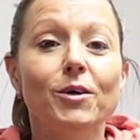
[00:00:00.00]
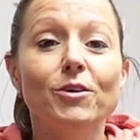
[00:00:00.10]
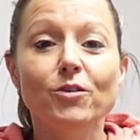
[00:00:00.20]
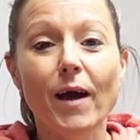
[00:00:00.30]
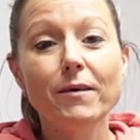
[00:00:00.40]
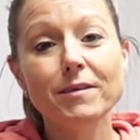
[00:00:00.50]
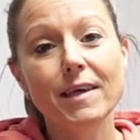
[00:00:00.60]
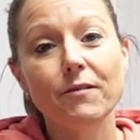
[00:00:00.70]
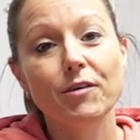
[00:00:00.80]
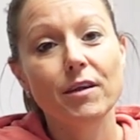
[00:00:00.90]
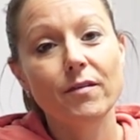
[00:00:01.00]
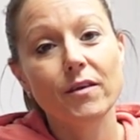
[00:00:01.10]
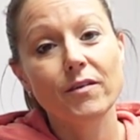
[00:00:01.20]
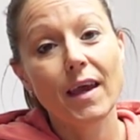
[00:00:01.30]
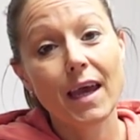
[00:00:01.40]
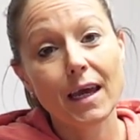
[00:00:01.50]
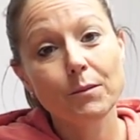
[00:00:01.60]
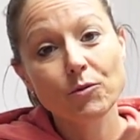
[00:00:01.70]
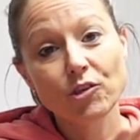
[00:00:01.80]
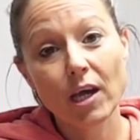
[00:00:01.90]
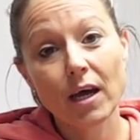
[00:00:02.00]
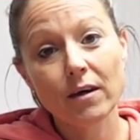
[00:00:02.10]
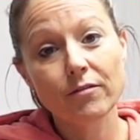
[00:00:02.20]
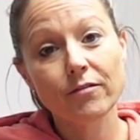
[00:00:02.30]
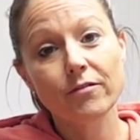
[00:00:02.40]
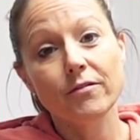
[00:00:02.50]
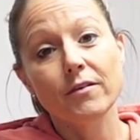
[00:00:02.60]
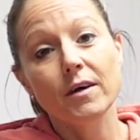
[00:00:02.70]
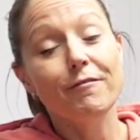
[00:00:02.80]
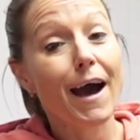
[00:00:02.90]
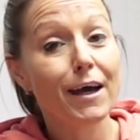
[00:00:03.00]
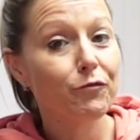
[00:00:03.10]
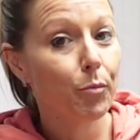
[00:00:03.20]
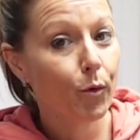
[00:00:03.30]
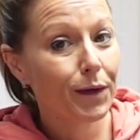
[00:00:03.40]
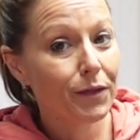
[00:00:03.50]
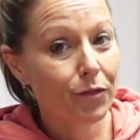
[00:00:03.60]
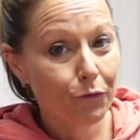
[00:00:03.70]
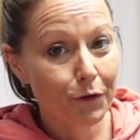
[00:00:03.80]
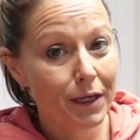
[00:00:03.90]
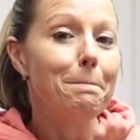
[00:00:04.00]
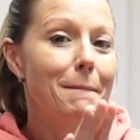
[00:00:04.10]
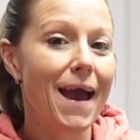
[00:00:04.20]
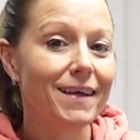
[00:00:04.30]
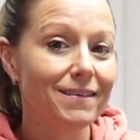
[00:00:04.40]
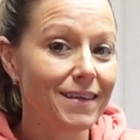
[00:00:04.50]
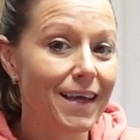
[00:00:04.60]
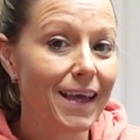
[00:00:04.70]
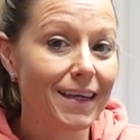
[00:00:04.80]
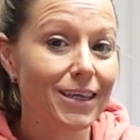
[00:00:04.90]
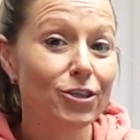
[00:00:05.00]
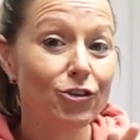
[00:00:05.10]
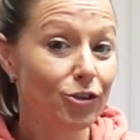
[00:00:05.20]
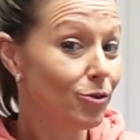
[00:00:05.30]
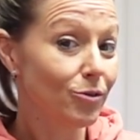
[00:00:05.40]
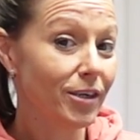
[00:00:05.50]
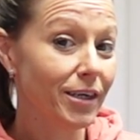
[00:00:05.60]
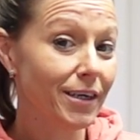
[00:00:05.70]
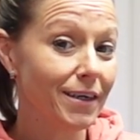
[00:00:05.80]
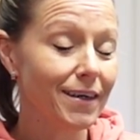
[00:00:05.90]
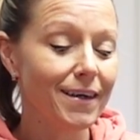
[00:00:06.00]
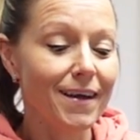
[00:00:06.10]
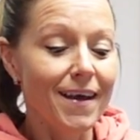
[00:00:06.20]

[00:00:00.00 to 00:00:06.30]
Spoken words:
So I was gifted this AMZCHEF 5.3 masticating juicer.